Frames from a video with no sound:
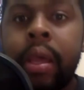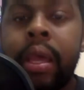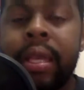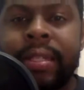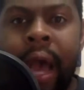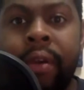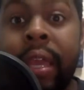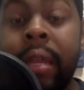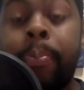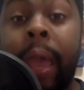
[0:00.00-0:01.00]
is now
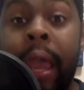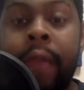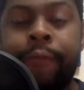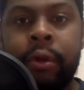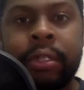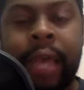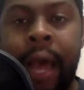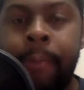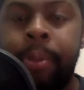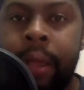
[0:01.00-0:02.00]
getting paid
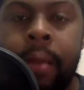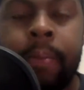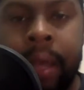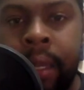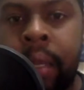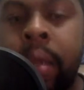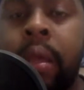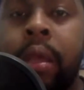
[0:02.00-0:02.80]
full-time player money.